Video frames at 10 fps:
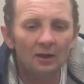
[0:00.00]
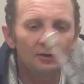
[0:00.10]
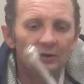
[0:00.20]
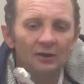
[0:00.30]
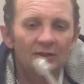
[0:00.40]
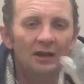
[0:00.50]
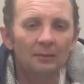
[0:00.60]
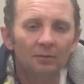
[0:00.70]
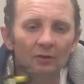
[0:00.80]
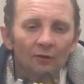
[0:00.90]
and your
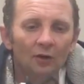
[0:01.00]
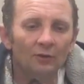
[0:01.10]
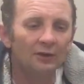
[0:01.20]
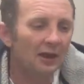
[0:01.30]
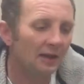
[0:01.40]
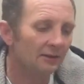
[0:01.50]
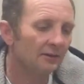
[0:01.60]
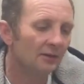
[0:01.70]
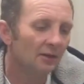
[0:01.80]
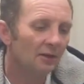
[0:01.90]
tip goes on the end,